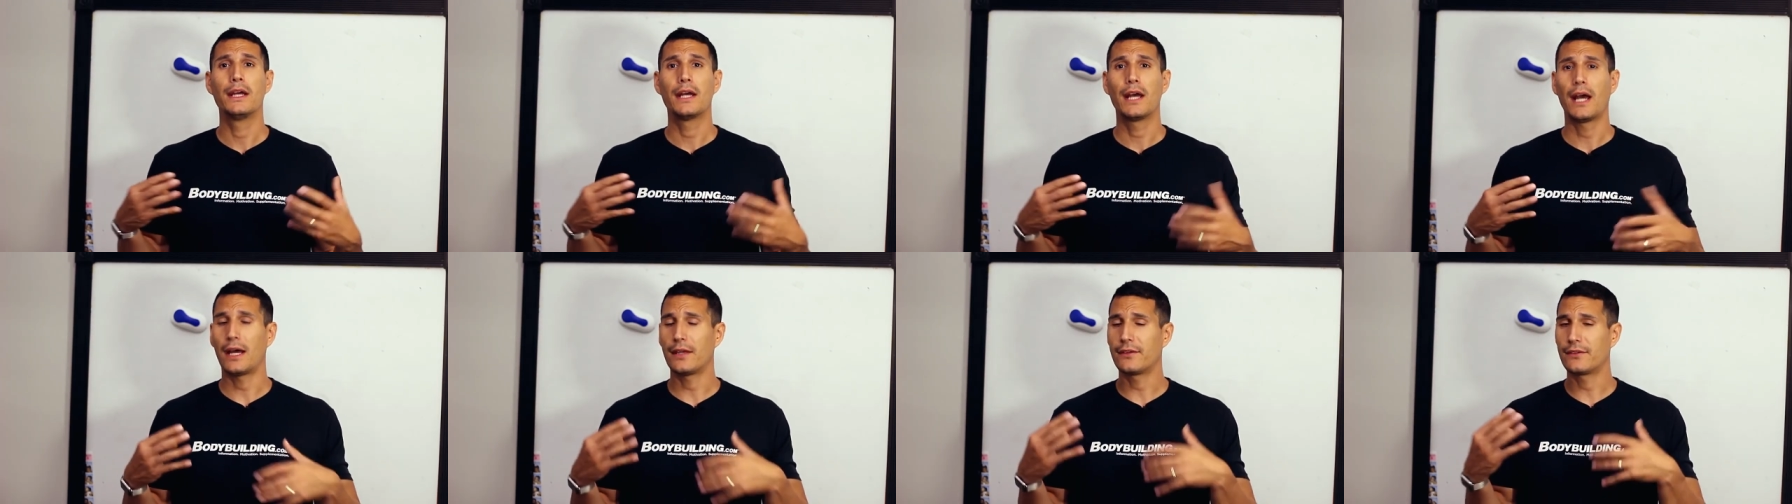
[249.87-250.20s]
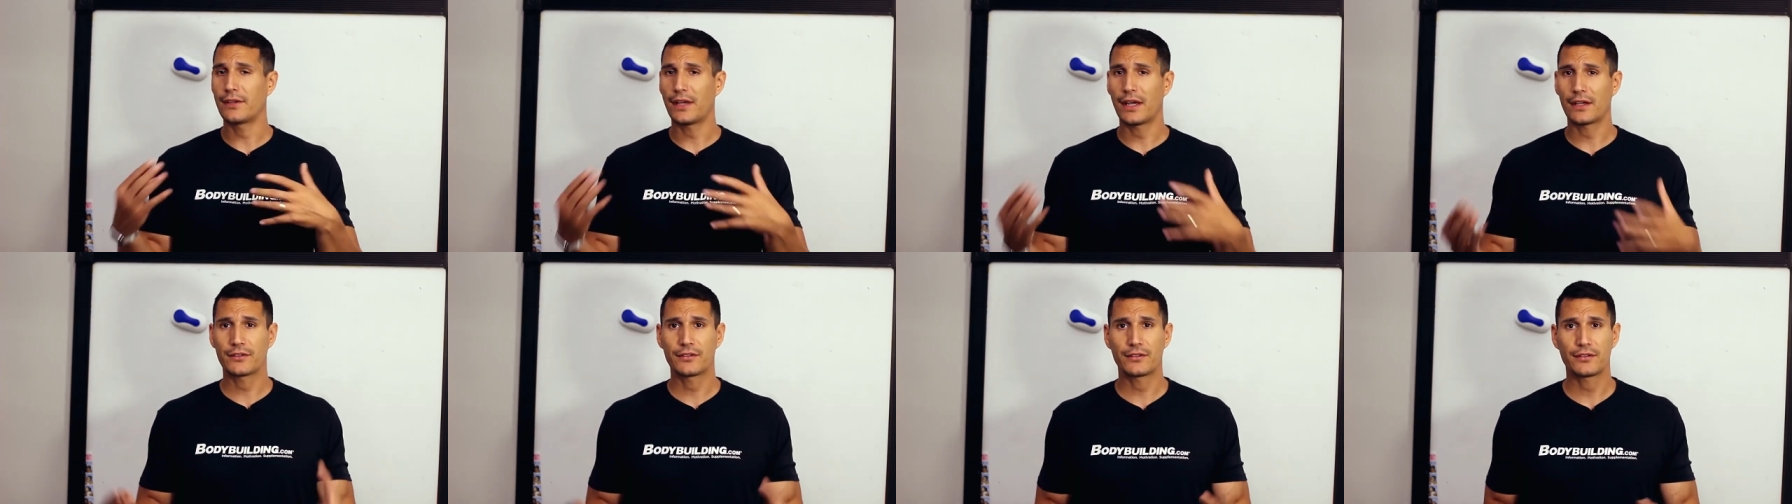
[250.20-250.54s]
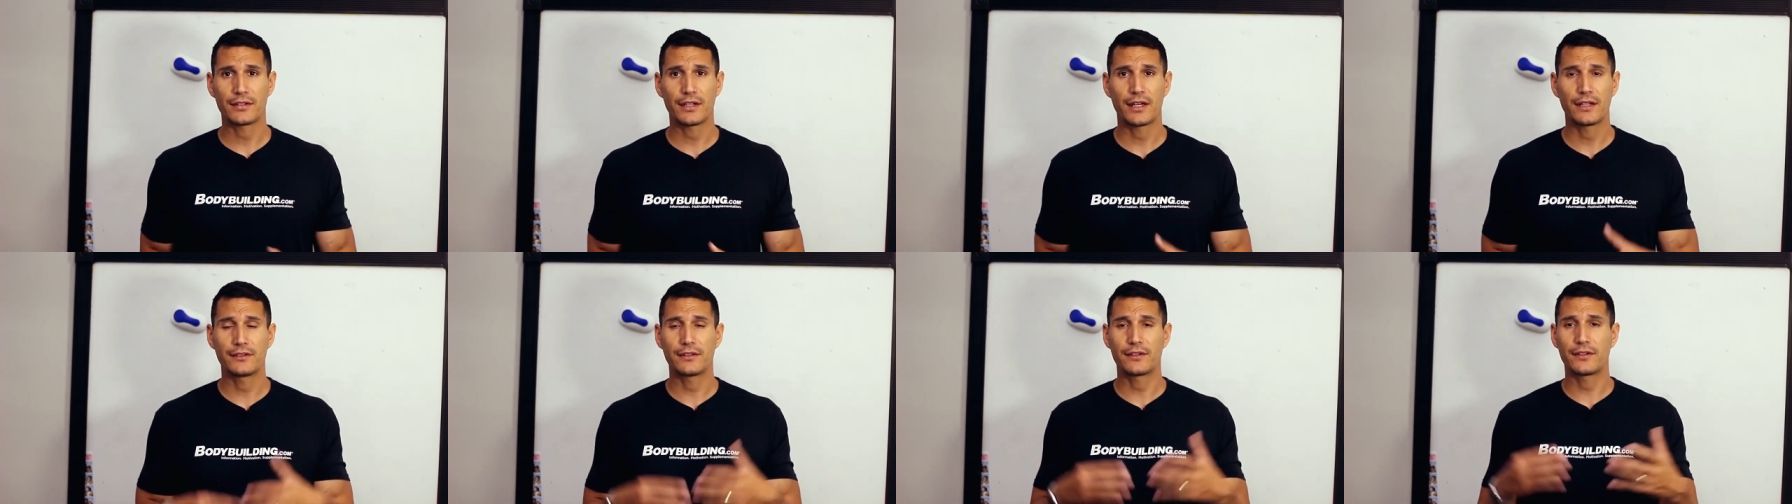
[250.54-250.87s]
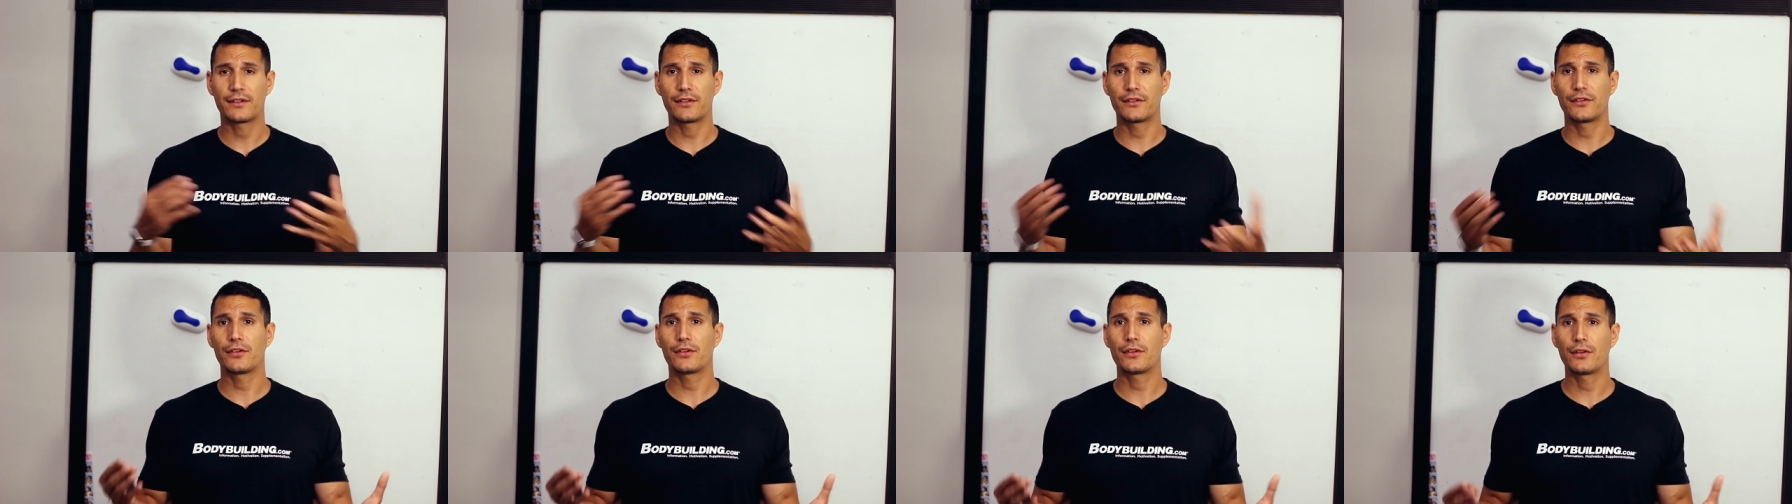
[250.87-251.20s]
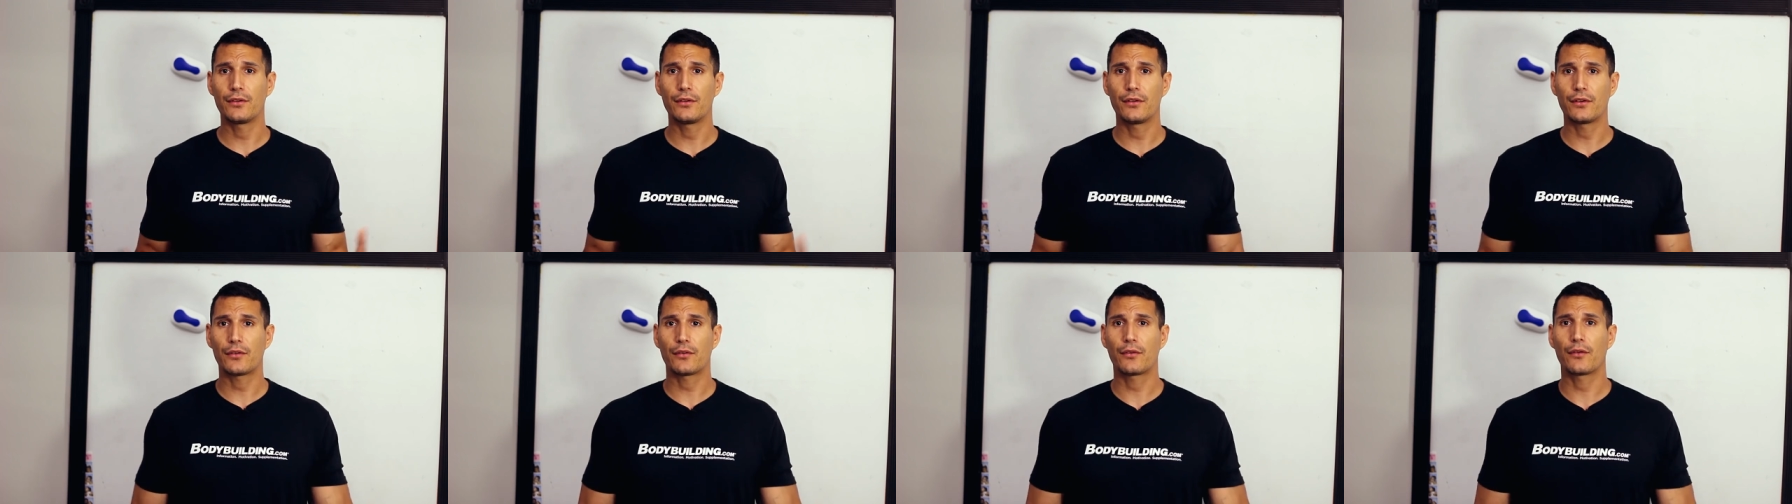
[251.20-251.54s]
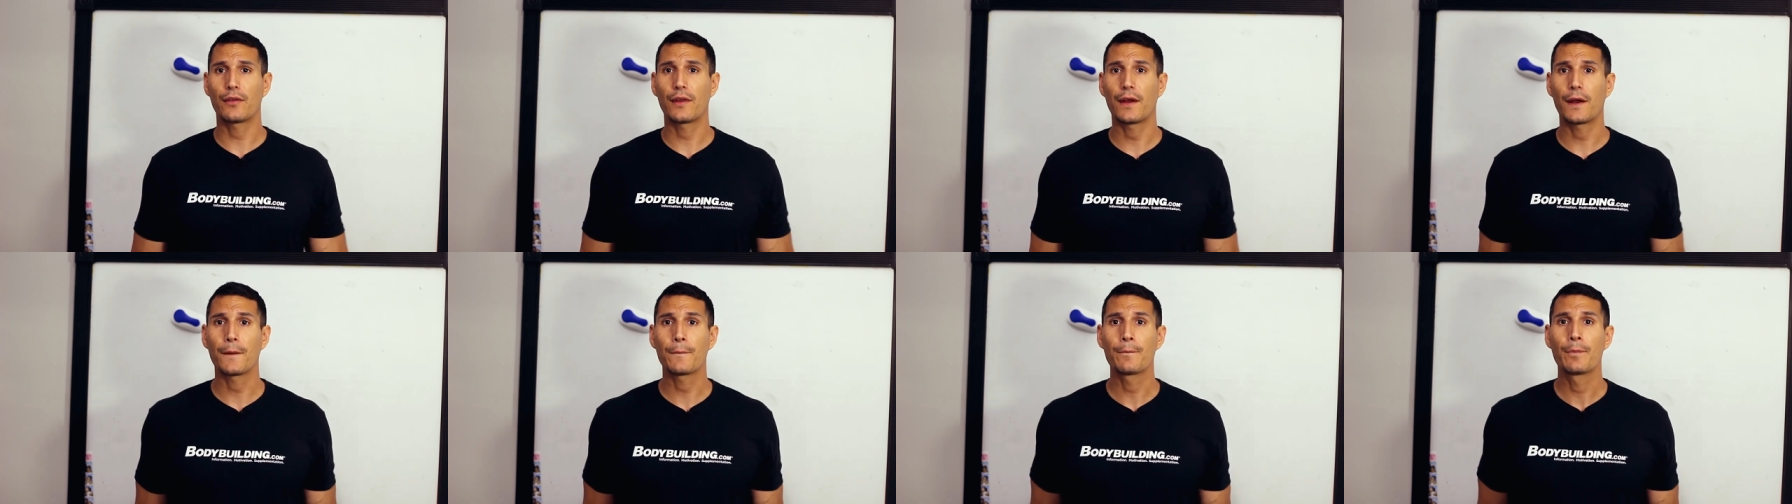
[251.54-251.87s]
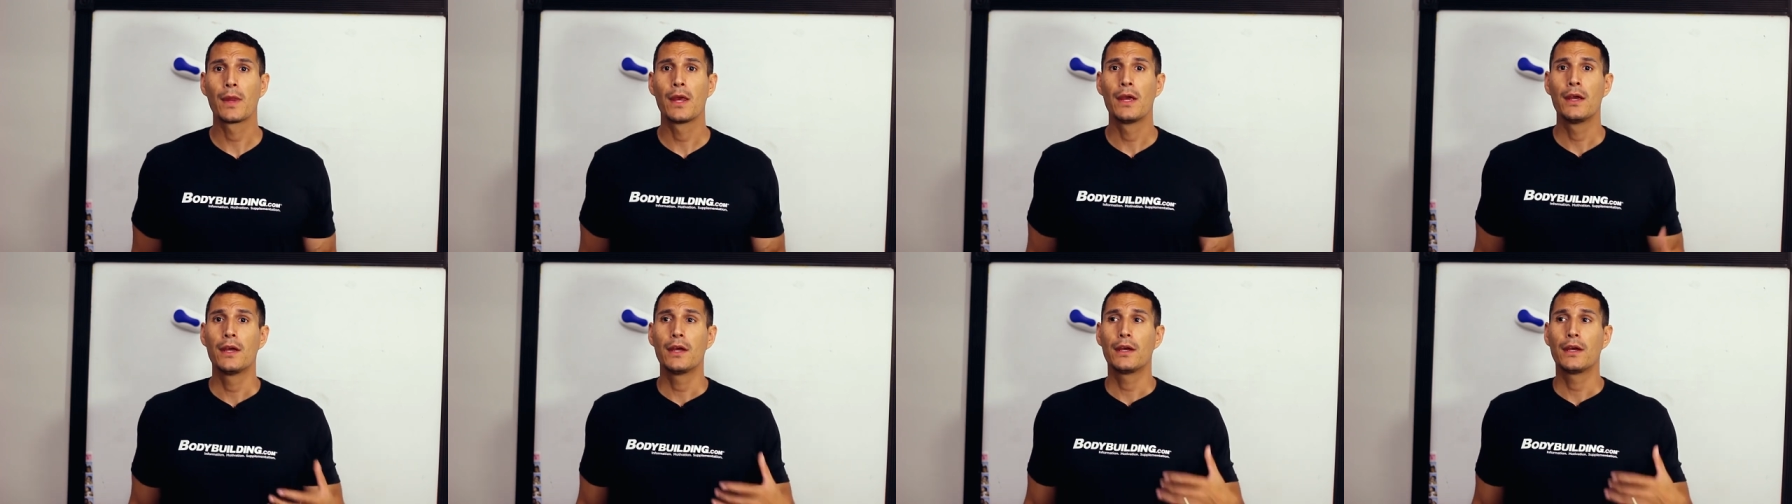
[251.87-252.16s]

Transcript: has exercises and you can look through there.